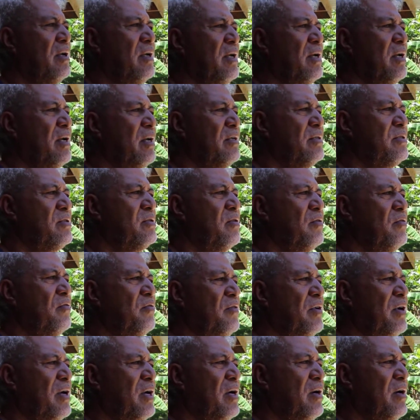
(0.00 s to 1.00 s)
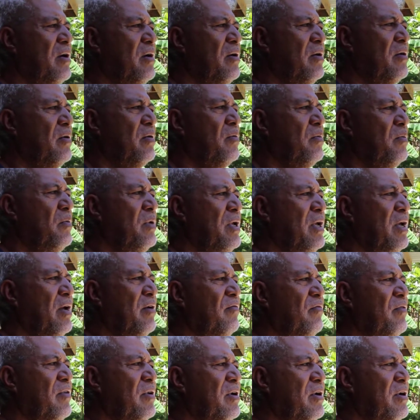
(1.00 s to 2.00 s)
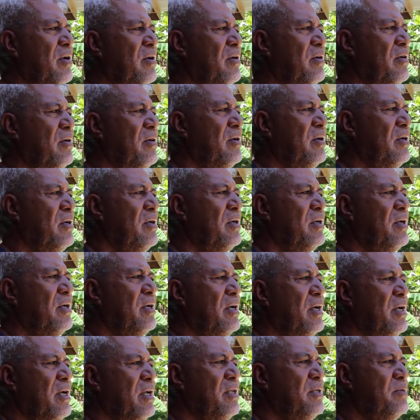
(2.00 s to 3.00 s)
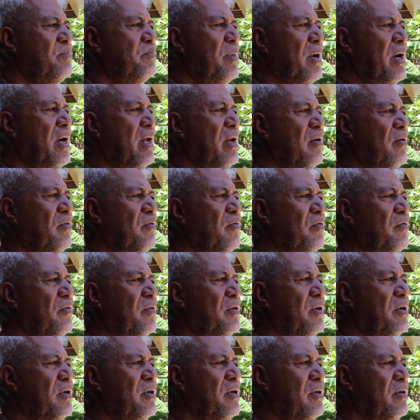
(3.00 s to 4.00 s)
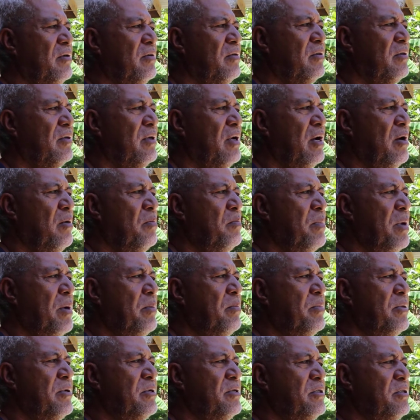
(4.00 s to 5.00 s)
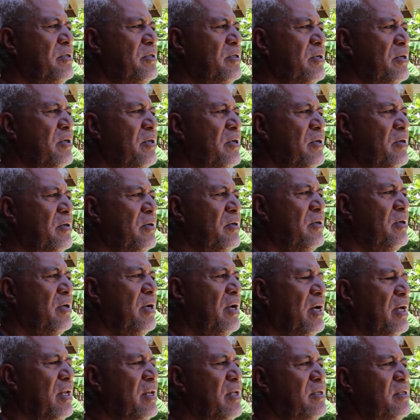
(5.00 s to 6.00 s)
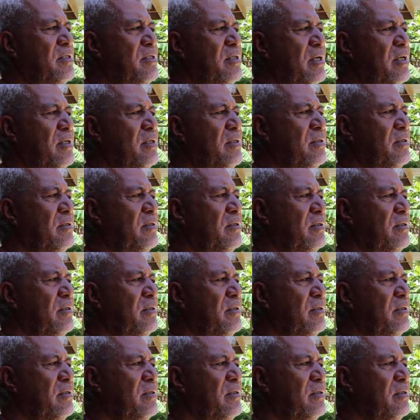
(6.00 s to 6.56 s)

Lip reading: Yeah, so far we have it's part of our papa's other son.